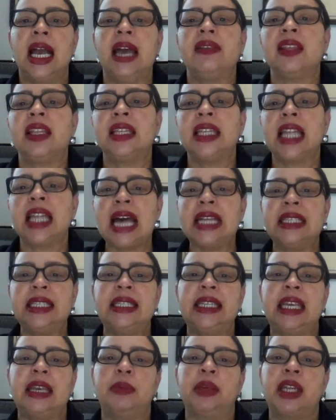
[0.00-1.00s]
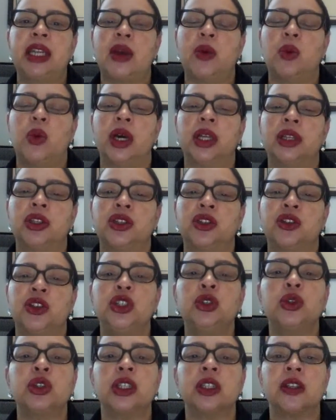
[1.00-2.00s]
And the last statement I want
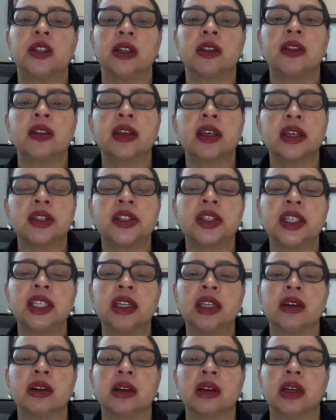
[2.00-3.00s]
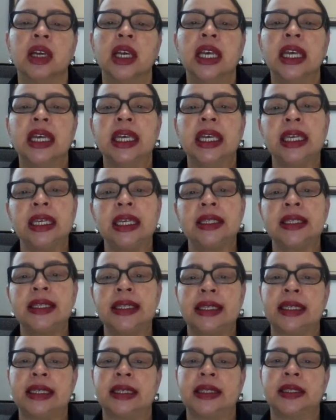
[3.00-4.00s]
you to consider
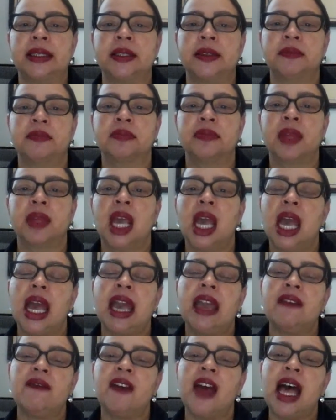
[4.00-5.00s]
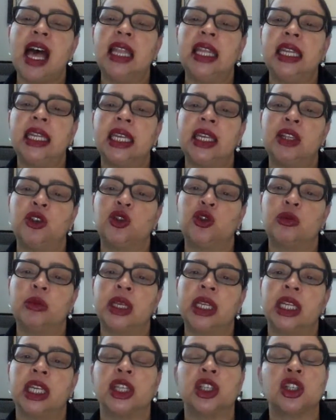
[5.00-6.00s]
is this. A valid
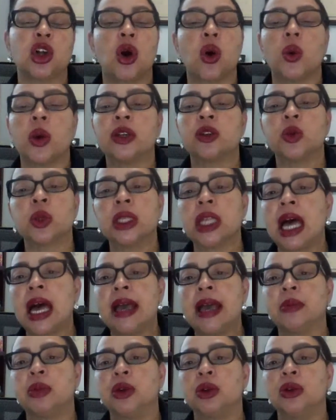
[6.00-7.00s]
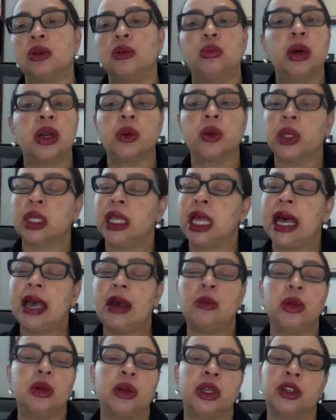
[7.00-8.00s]
instrument is always reliable, but a
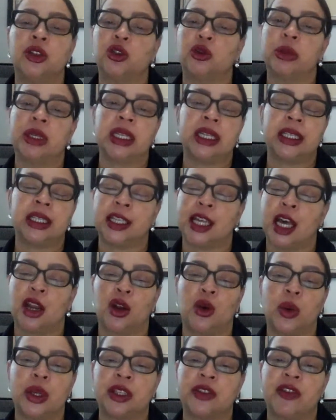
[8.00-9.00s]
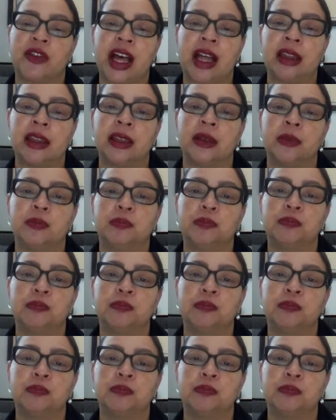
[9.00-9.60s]
reliable instrument is not always valid.